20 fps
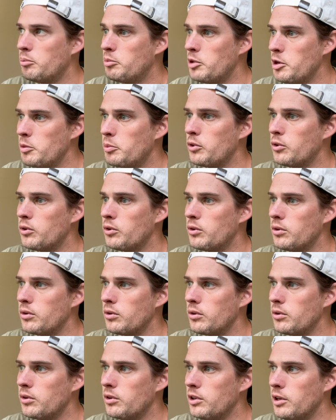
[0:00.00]
people,
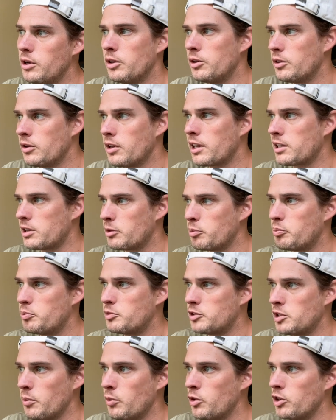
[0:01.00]
like
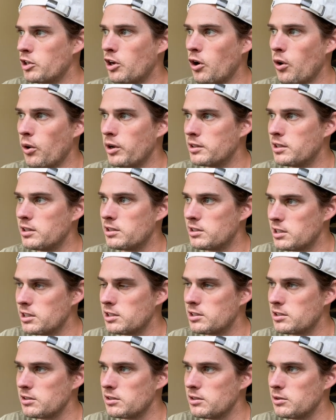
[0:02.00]
someone going to
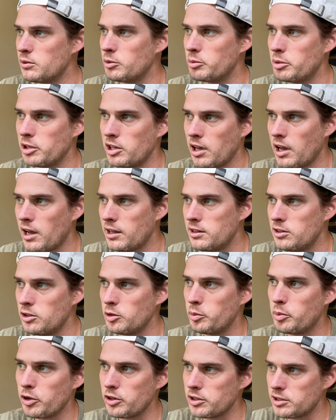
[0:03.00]
Sicily would be the
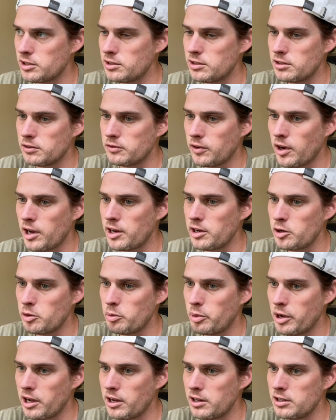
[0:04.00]
ideal person to find your
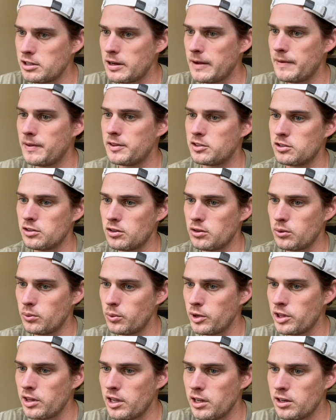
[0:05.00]
page. And so
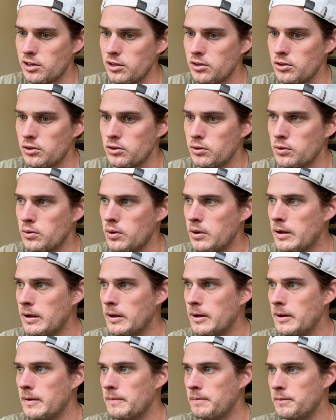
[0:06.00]
when they do,
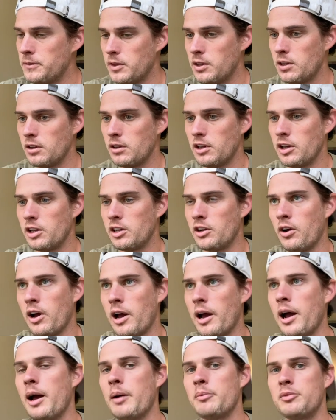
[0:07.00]
you know,
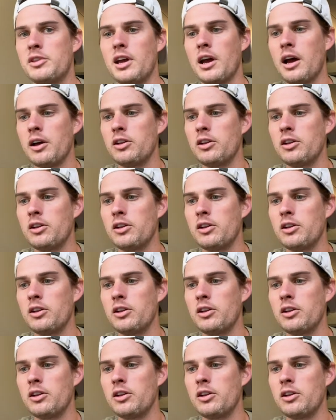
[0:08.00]
I'm